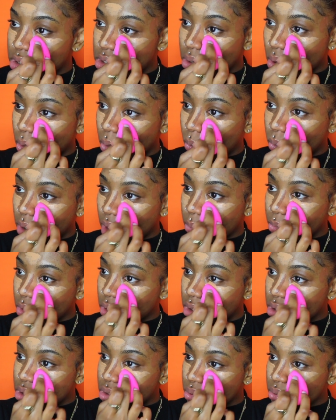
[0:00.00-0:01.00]
So what I'm
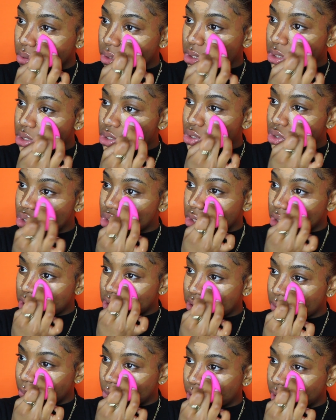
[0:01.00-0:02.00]
gonna do is
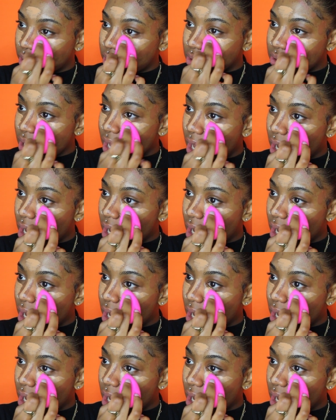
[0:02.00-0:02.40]
just blend